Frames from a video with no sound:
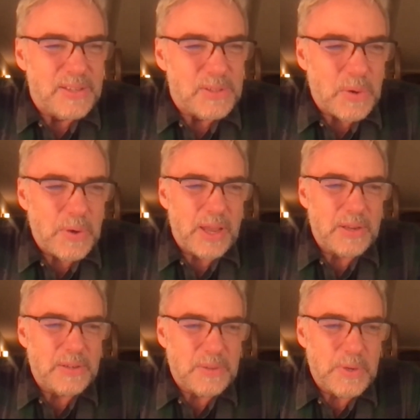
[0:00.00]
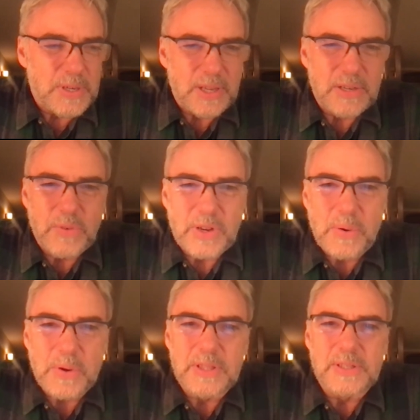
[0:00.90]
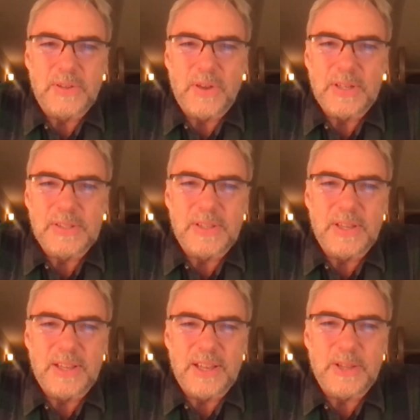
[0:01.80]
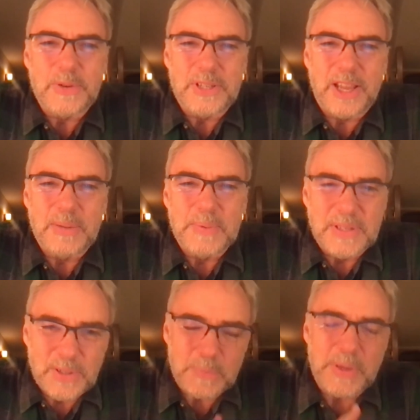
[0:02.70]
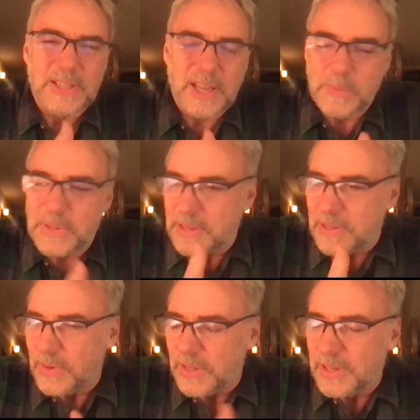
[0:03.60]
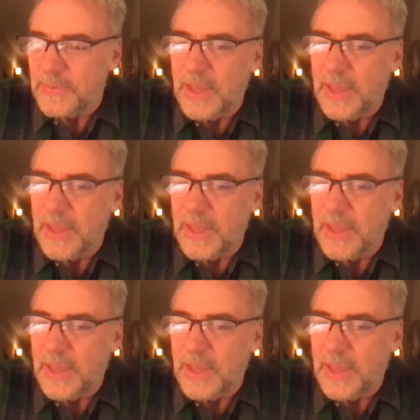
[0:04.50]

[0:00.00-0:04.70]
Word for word: So I went ahead and recorded the songs uh, another time and took my time with it and really